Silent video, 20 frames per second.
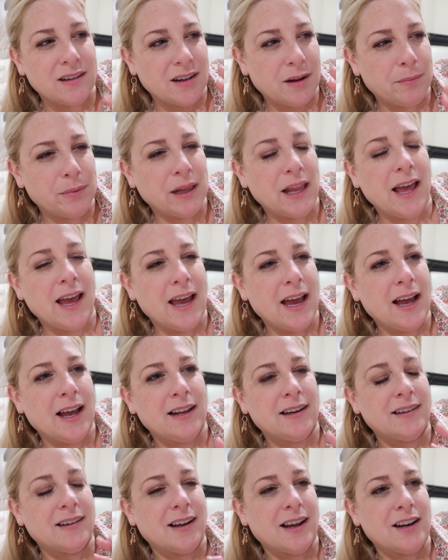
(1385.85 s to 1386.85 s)
a
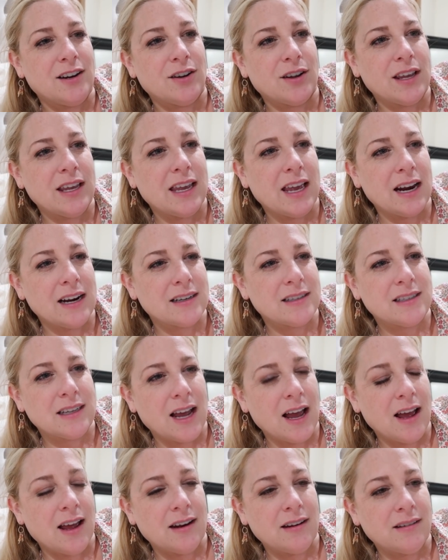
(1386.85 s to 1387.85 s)
plan and you can get it
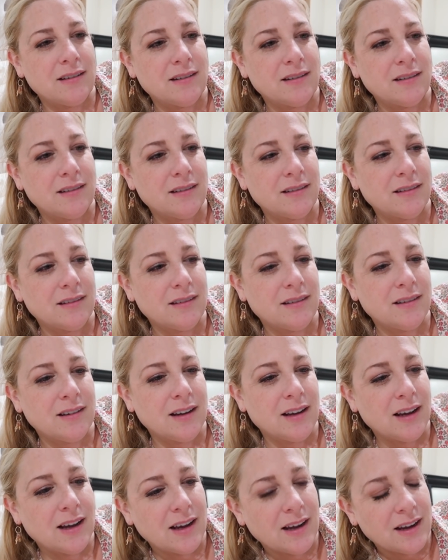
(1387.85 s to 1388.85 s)
done.
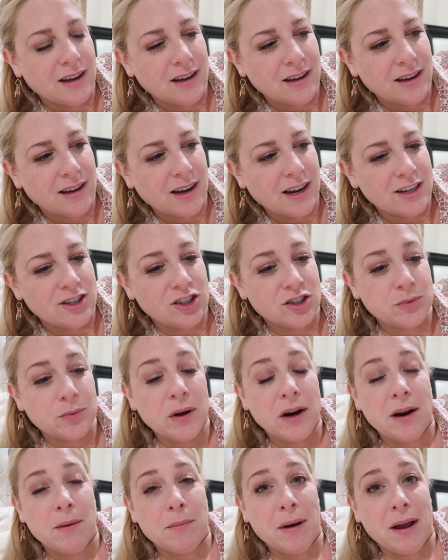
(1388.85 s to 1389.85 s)
I just
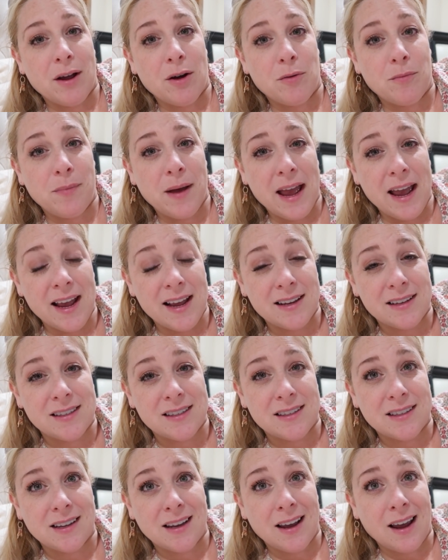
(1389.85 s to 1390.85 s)
went at my own pace
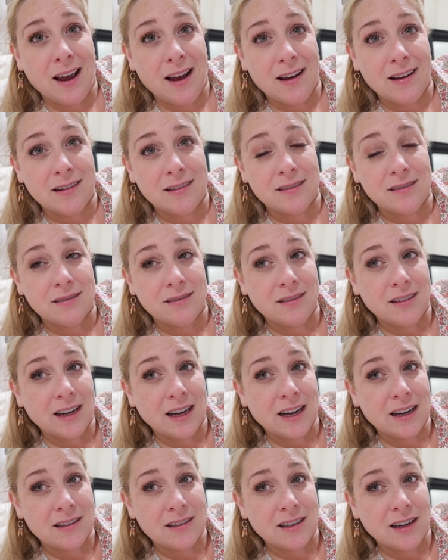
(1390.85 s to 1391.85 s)
and
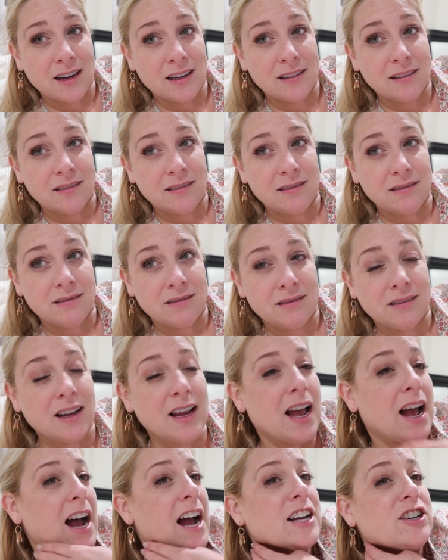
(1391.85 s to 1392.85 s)
it got done.
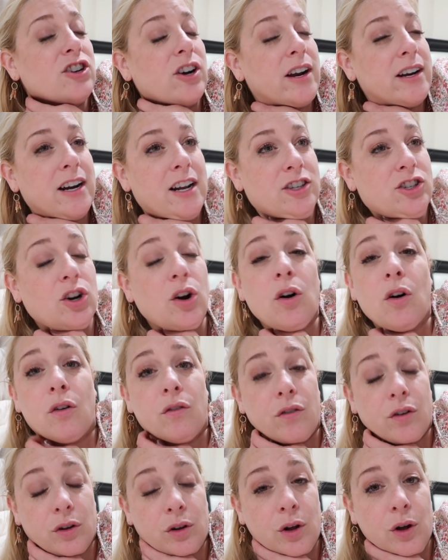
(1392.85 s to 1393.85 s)
I try not to
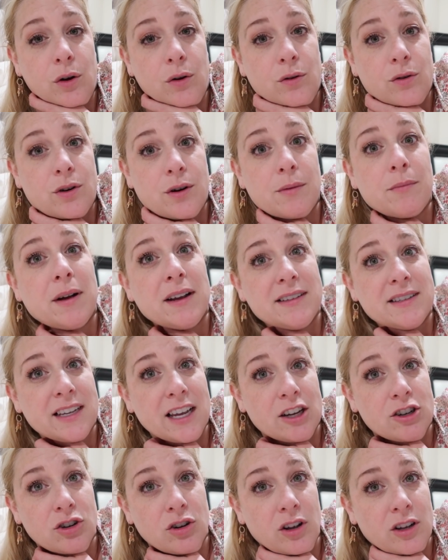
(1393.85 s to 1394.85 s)
overload my
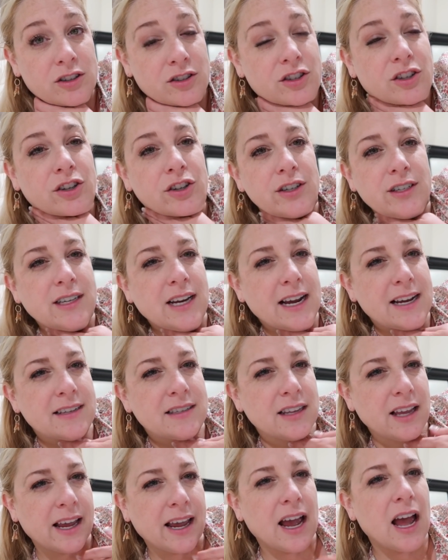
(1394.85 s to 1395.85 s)
schedule on certain
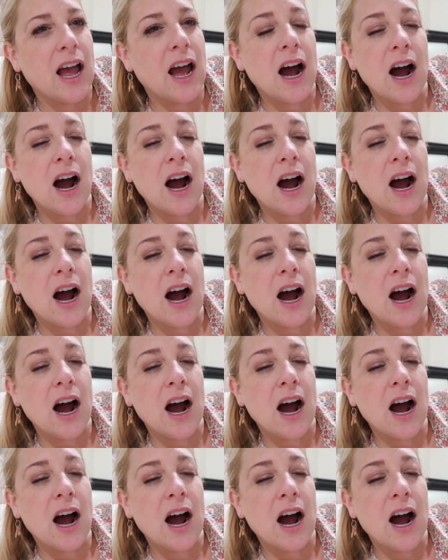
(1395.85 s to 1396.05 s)
days. Like,